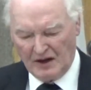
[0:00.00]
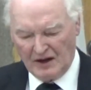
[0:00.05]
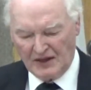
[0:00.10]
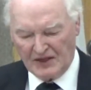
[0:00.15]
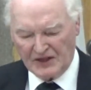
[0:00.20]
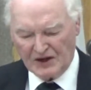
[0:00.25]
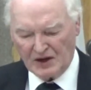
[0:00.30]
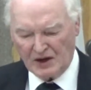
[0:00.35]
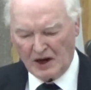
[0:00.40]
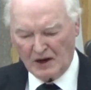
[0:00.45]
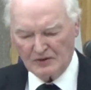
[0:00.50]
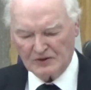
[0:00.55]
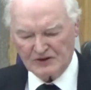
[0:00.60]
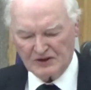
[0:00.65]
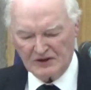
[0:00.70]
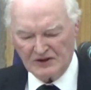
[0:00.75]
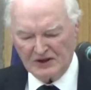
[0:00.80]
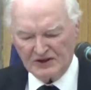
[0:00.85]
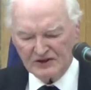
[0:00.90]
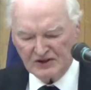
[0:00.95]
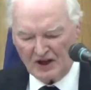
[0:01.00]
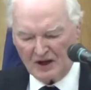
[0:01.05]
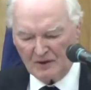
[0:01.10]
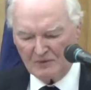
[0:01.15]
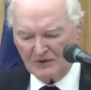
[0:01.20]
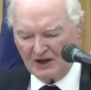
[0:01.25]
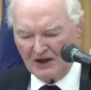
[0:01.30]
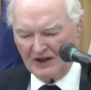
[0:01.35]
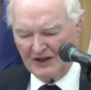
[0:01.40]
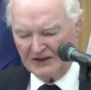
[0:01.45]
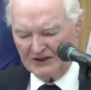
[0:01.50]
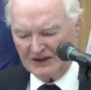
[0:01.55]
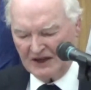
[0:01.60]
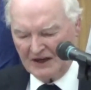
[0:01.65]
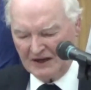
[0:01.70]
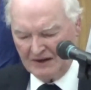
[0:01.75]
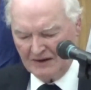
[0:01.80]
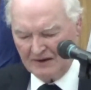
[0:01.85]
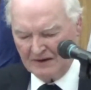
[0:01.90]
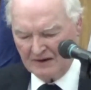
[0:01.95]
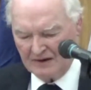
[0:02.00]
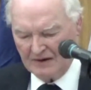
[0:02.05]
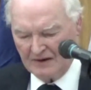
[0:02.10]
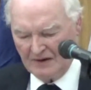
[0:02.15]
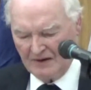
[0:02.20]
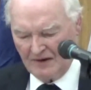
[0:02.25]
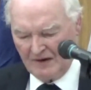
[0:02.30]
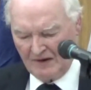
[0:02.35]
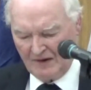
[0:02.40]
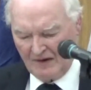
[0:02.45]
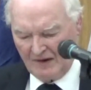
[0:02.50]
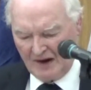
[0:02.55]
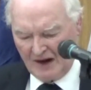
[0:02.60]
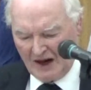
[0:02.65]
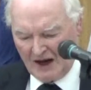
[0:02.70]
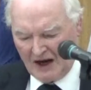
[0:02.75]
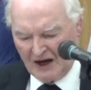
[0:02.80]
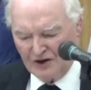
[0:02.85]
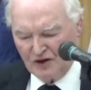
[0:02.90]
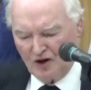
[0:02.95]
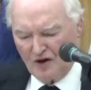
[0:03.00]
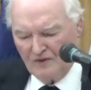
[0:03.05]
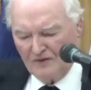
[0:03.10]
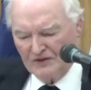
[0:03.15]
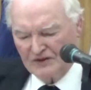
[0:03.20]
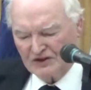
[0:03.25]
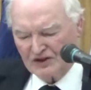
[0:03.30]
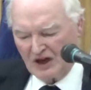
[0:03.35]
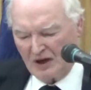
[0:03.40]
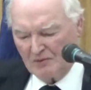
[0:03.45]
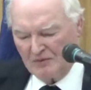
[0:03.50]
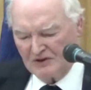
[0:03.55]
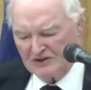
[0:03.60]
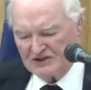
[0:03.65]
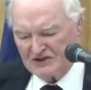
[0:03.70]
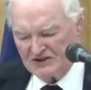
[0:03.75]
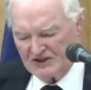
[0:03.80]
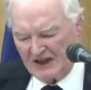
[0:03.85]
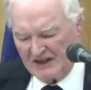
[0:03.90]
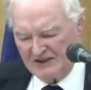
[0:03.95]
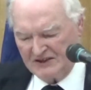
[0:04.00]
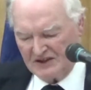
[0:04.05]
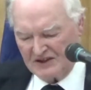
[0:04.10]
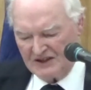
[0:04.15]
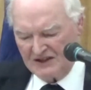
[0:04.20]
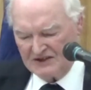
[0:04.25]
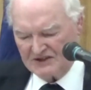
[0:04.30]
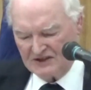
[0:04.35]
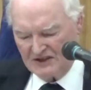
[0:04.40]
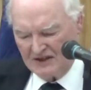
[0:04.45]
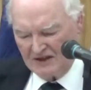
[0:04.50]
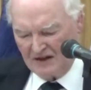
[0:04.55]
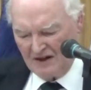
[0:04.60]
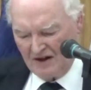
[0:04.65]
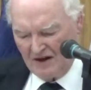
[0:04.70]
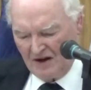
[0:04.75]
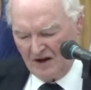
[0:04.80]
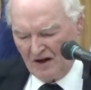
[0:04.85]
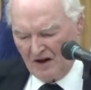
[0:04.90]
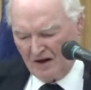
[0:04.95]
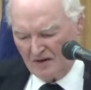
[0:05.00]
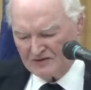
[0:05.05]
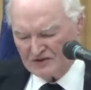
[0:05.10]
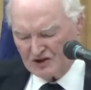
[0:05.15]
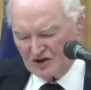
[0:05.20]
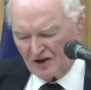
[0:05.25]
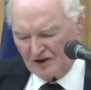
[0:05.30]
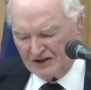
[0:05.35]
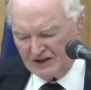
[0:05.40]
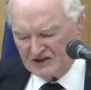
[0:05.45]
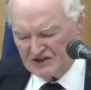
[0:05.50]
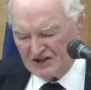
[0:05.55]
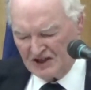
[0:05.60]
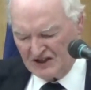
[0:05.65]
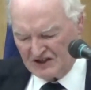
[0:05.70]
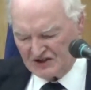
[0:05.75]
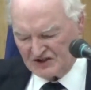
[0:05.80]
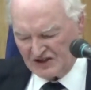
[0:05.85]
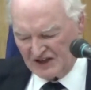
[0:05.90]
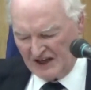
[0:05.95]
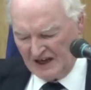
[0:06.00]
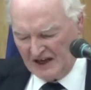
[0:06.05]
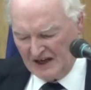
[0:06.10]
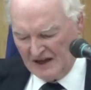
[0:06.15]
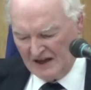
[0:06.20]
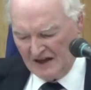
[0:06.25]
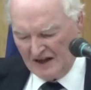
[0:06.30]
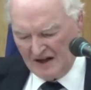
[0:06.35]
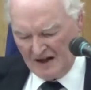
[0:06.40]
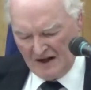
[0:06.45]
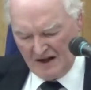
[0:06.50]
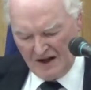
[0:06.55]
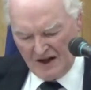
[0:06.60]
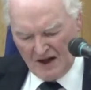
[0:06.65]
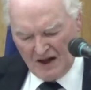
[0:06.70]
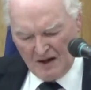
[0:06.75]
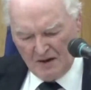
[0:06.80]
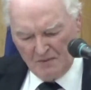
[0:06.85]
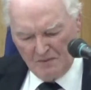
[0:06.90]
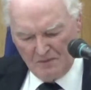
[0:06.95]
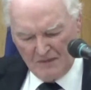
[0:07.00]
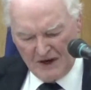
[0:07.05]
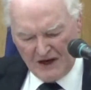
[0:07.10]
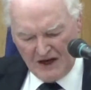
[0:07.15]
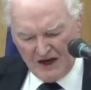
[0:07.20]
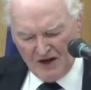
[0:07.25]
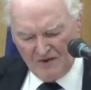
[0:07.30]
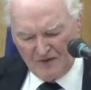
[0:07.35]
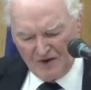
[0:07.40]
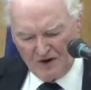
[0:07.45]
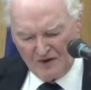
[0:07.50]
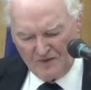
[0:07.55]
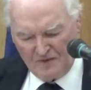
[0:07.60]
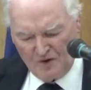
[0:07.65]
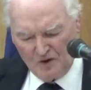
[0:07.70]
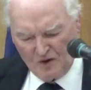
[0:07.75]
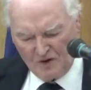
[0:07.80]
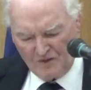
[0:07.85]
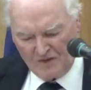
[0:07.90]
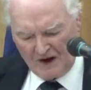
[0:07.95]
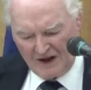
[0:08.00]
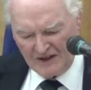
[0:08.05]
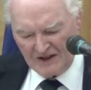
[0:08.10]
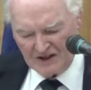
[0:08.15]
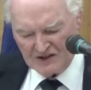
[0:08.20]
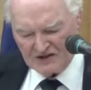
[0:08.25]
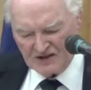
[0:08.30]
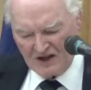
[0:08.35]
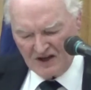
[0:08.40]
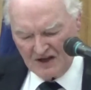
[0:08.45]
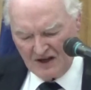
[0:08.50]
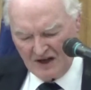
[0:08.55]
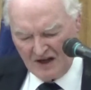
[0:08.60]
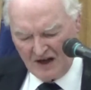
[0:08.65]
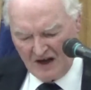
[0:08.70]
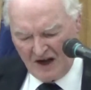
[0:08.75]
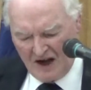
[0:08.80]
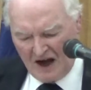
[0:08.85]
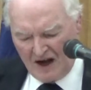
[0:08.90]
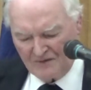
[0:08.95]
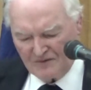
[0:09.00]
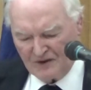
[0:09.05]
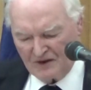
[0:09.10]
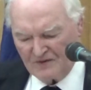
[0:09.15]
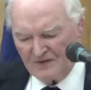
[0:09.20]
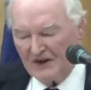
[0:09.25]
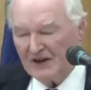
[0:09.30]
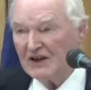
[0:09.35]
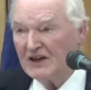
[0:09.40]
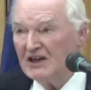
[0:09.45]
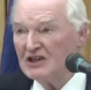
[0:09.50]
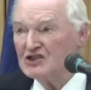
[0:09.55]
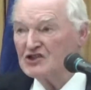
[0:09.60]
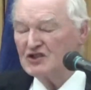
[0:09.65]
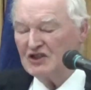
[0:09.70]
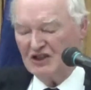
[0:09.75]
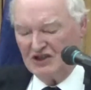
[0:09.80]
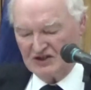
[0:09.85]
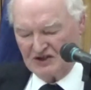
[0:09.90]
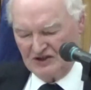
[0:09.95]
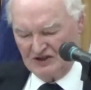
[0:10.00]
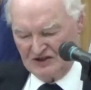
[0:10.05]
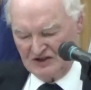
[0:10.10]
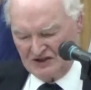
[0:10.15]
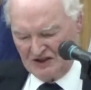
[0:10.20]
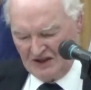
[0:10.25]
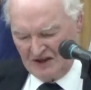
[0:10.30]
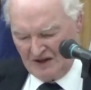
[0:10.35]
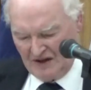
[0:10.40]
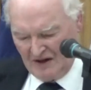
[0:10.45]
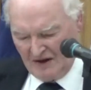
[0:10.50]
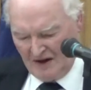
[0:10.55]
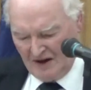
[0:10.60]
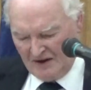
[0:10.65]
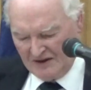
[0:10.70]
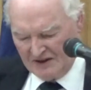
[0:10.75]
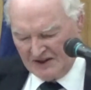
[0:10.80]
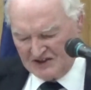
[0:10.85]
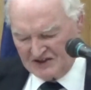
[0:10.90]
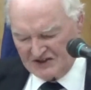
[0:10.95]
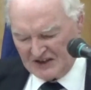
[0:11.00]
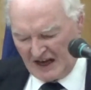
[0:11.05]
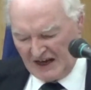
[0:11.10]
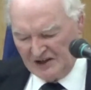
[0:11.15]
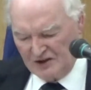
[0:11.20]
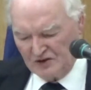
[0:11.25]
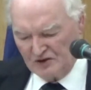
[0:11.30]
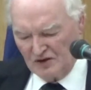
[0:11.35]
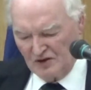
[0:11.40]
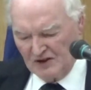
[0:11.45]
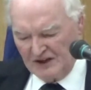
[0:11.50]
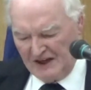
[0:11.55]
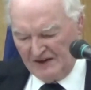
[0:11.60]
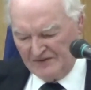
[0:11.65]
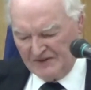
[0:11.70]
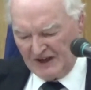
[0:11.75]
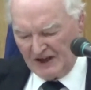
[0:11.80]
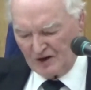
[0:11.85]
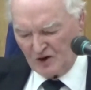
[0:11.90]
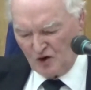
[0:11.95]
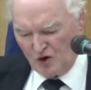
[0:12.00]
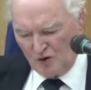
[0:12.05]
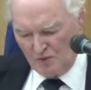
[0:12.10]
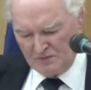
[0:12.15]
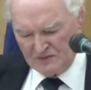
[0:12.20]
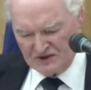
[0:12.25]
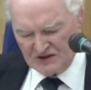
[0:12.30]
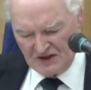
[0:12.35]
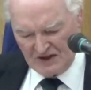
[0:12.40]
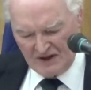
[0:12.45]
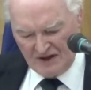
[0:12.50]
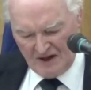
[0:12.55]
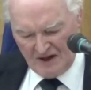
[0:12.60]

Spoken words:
Throughout the turbulent and often troubled centuries of Scottish history, many of our forefathers have, for various reasons, decided to leave their homes